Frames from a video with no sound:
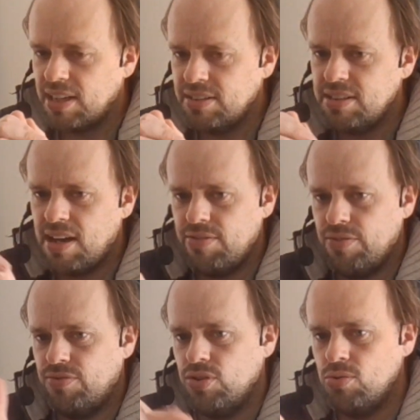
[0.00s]
I did have a
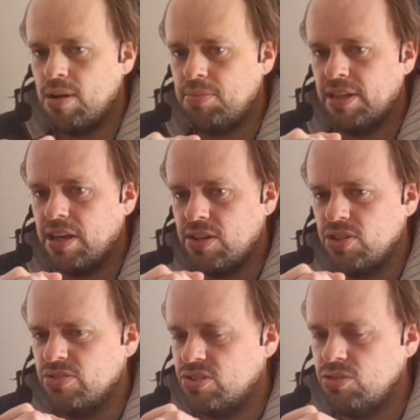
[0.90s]
few
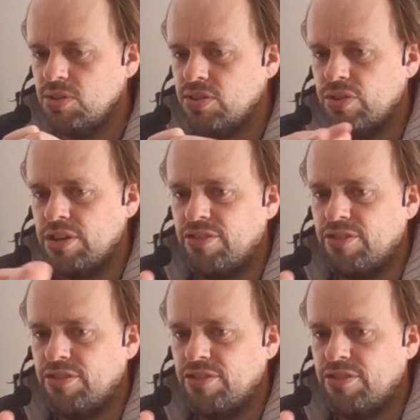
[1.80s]
applications, 2 or 3,